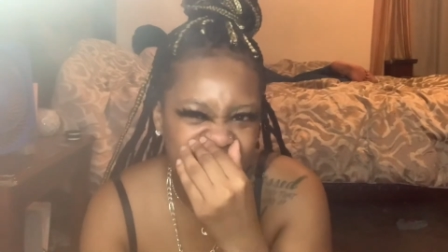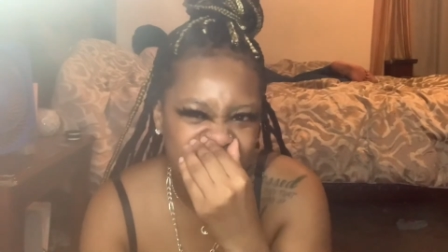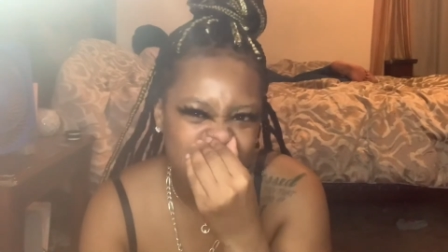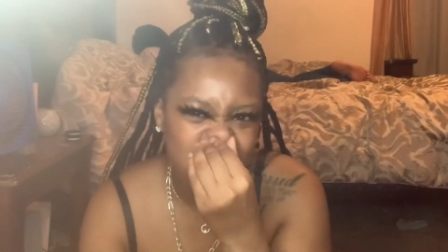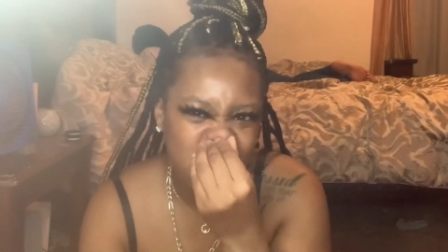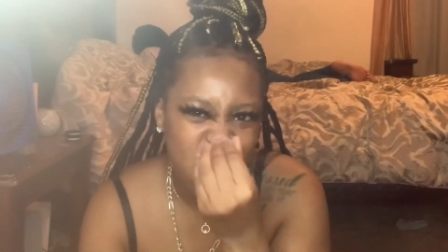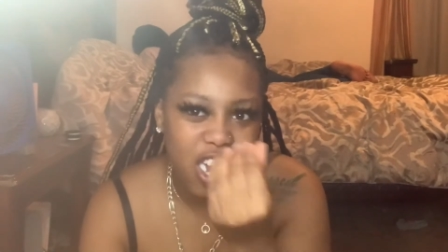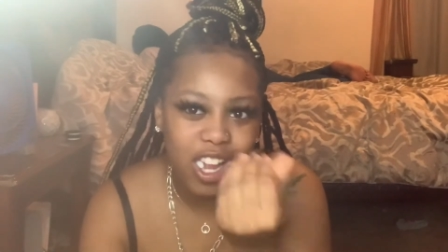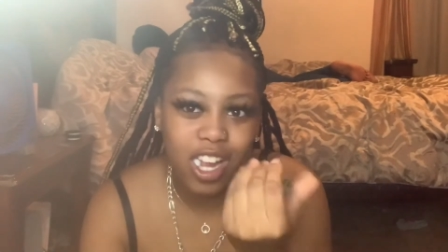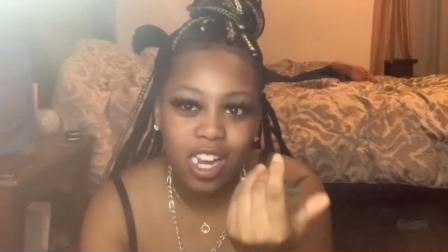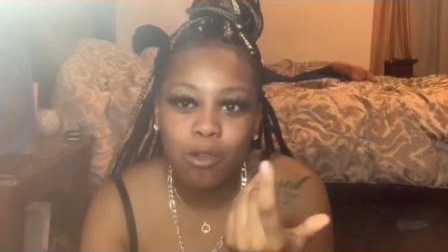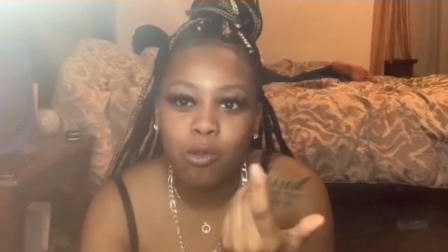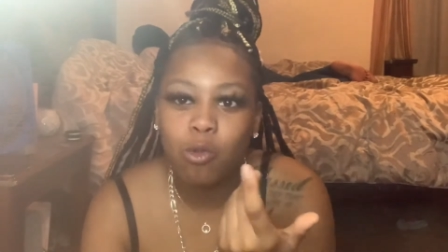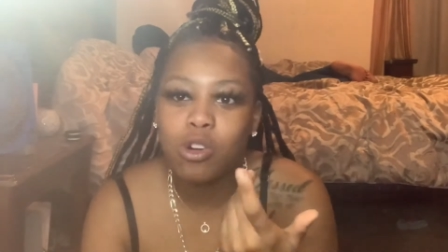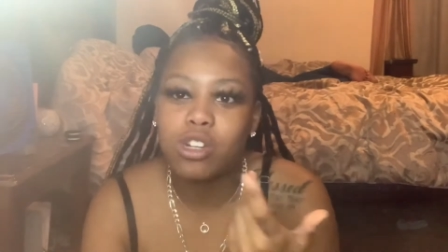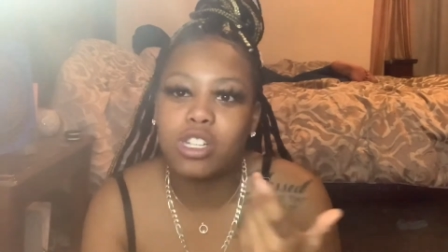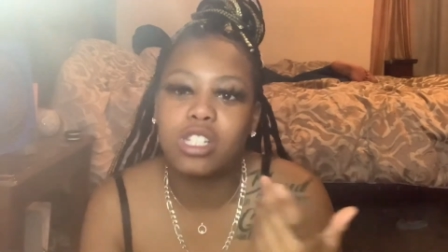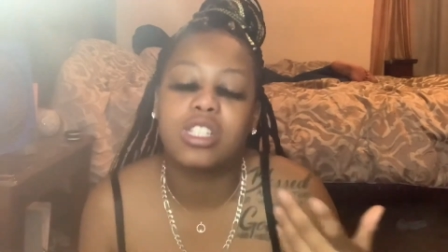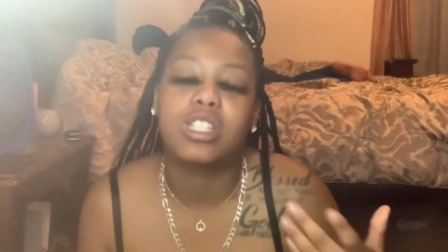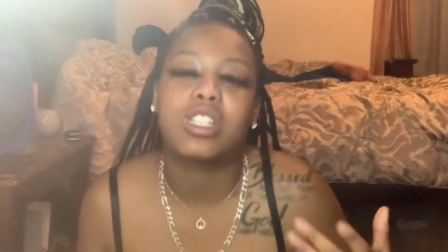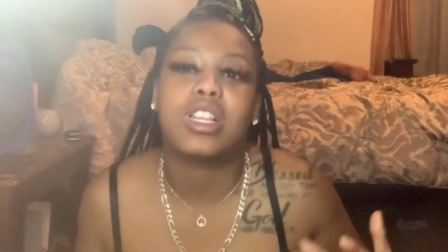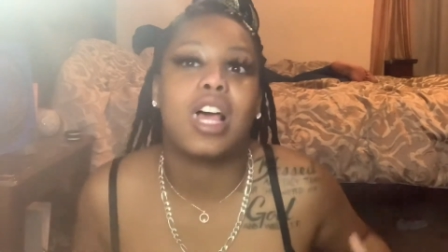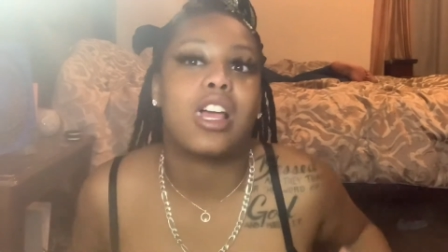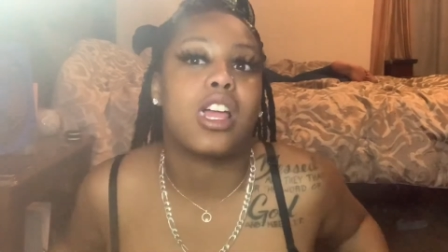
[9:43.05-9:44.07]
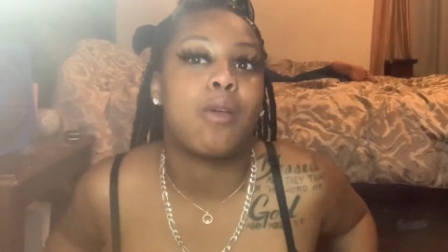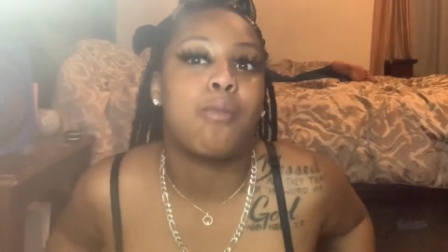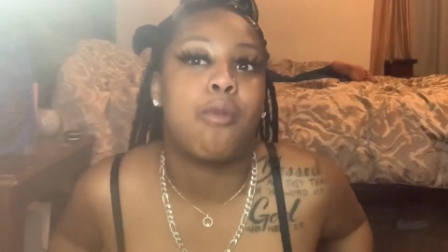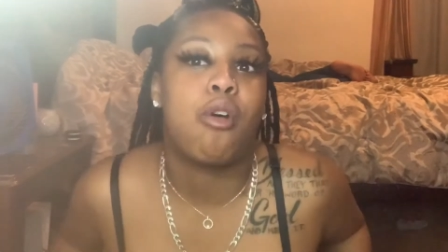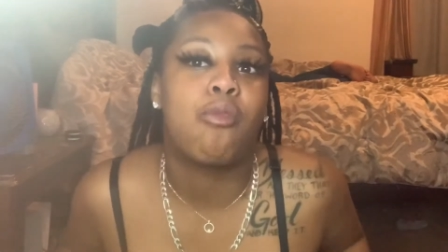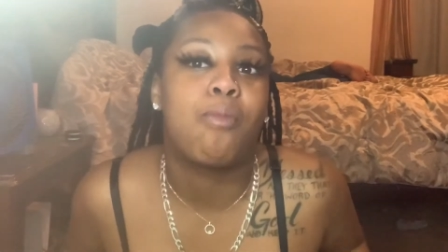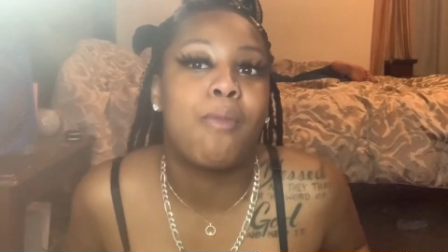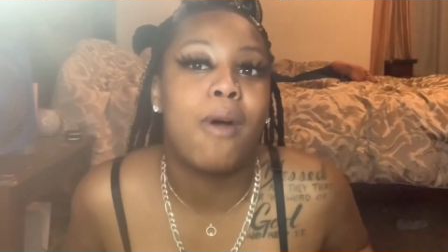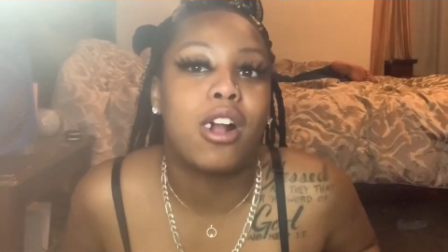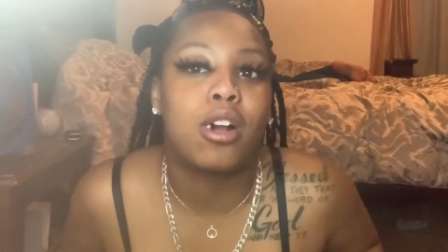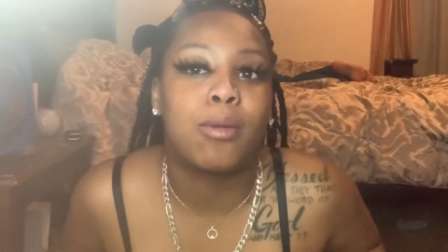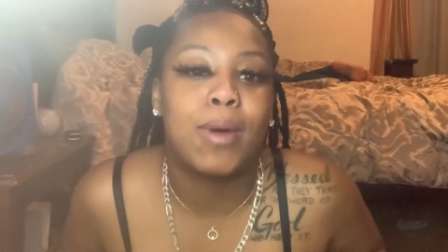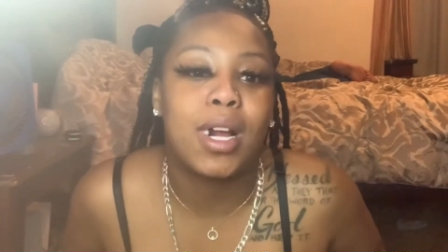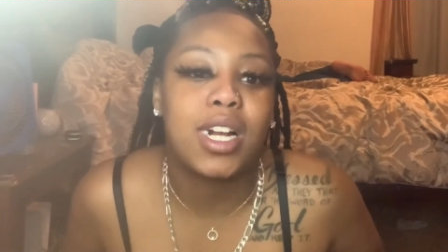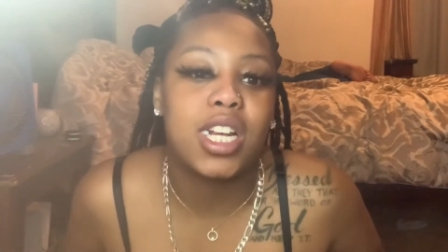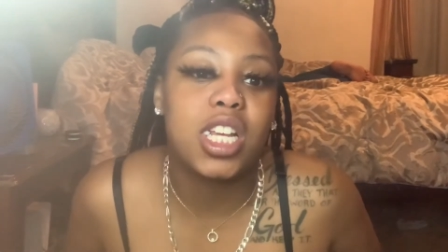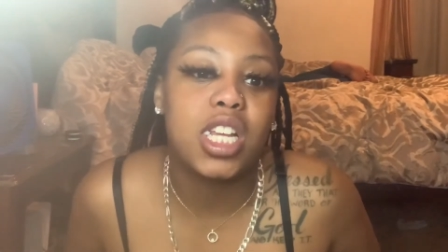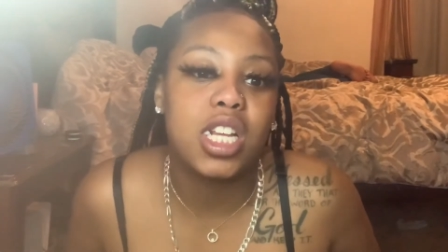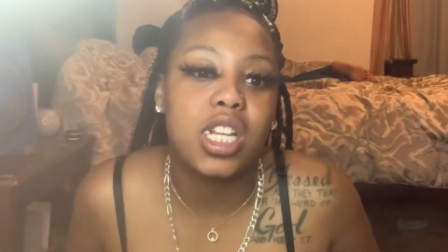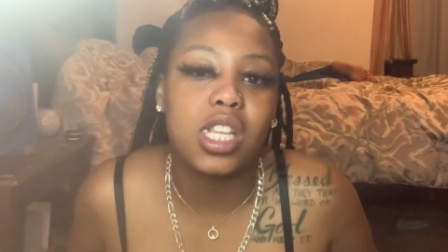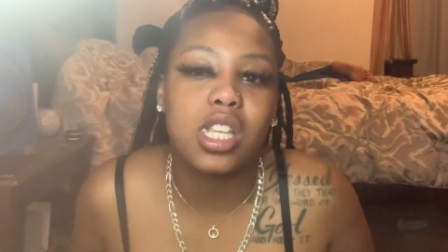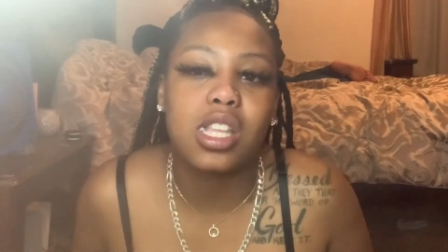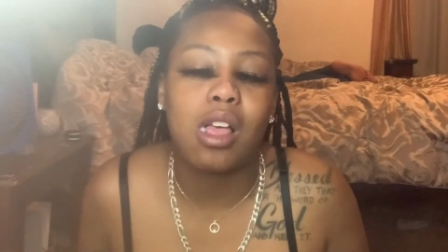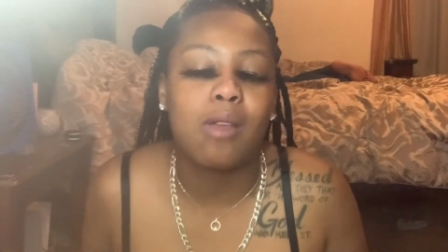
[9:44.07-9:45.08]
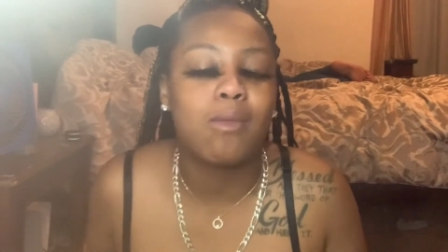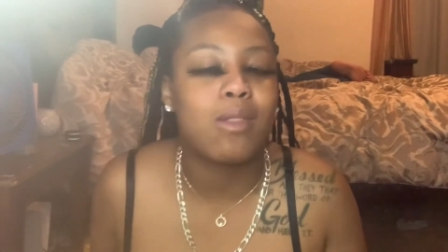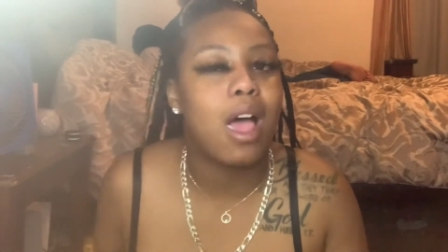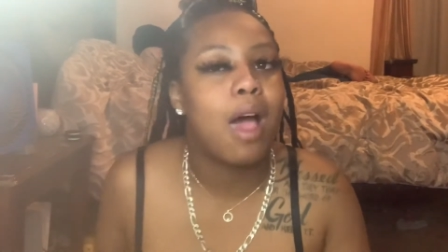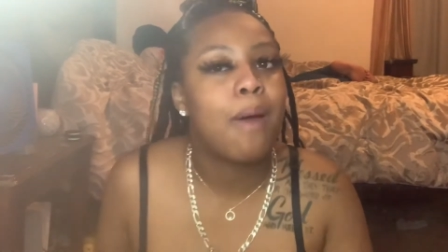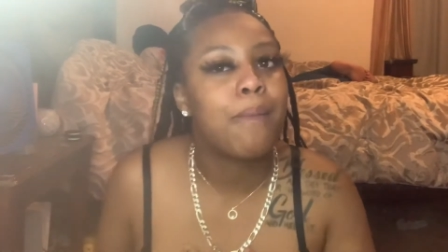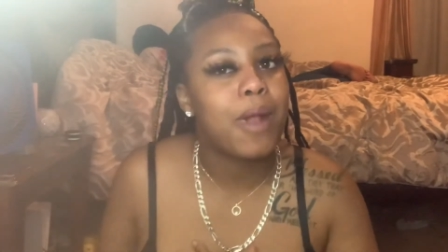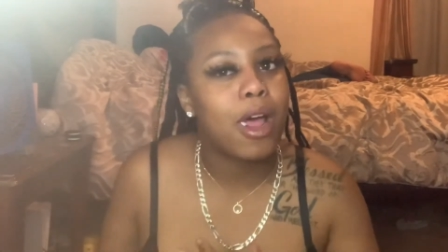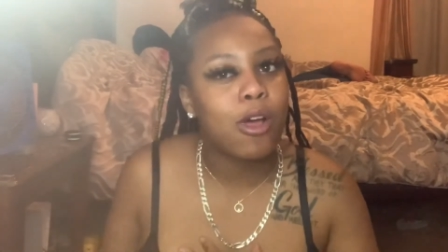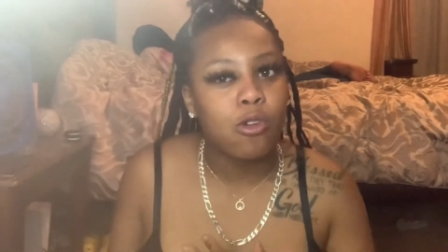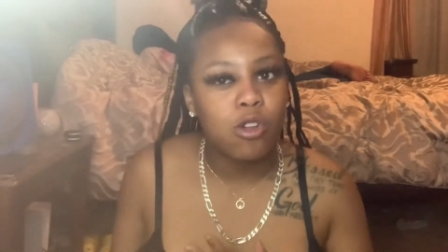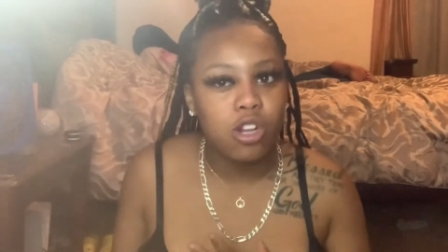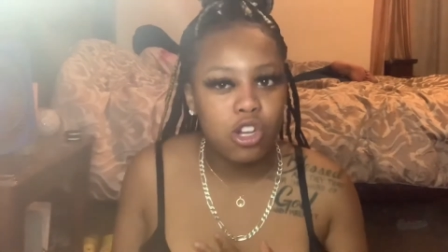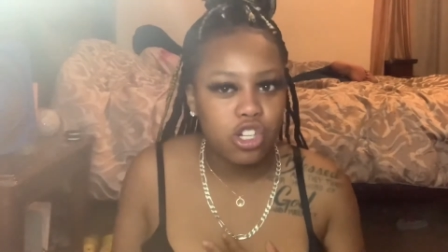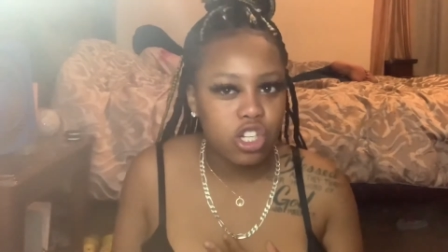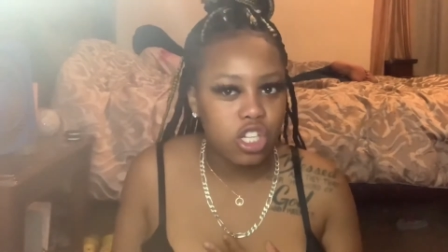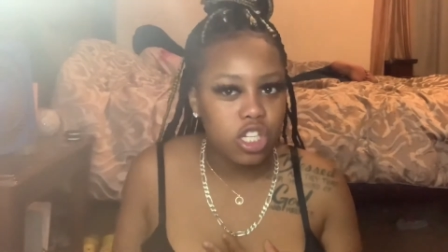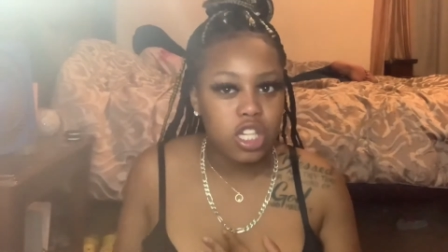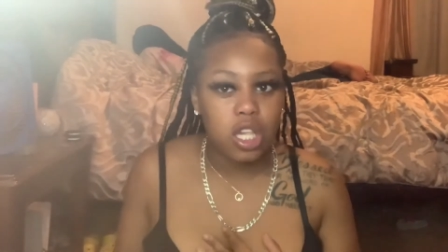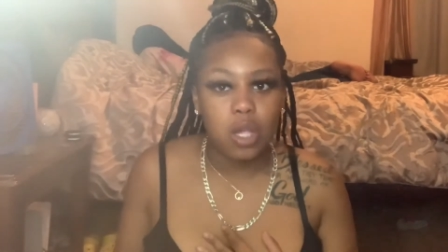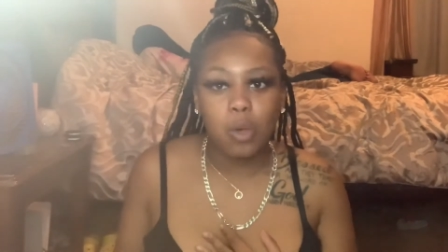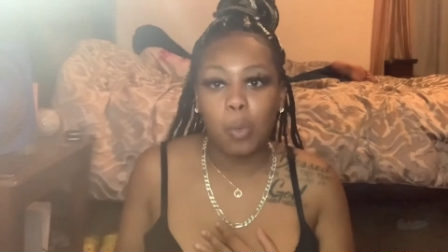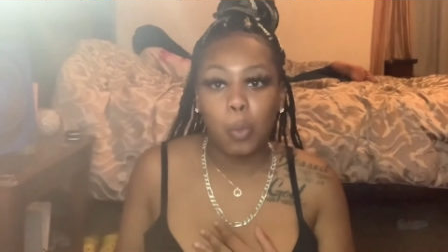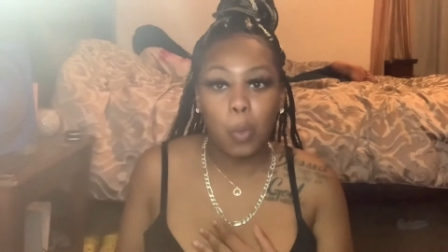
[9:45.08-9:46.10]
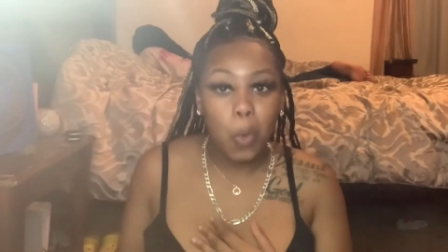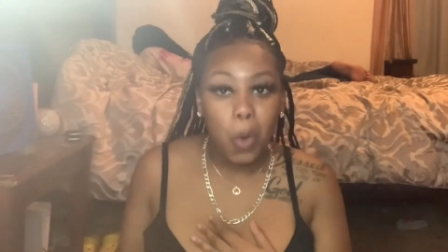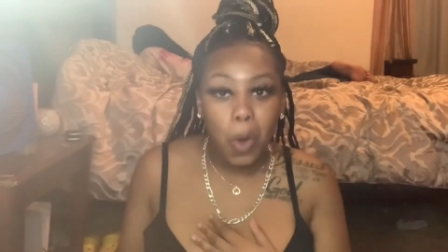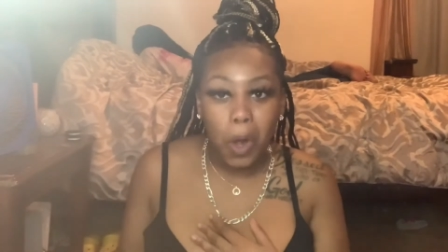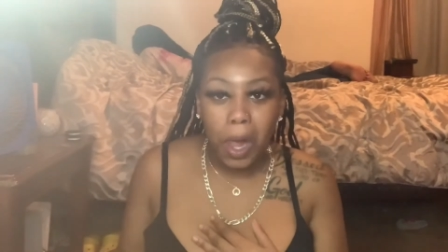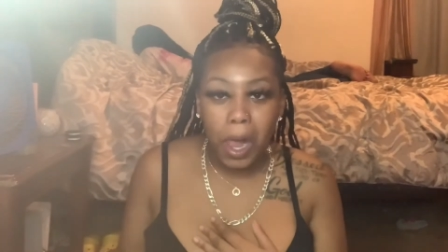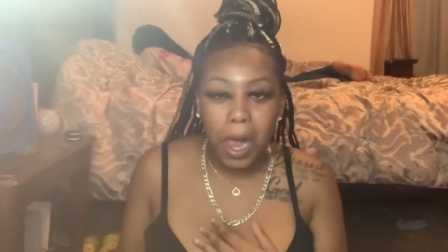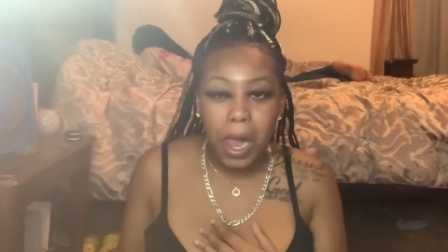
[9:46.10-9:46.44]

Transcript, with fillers: So I get one, I get both mine on my titties. I am like, I'm not gonna just get one.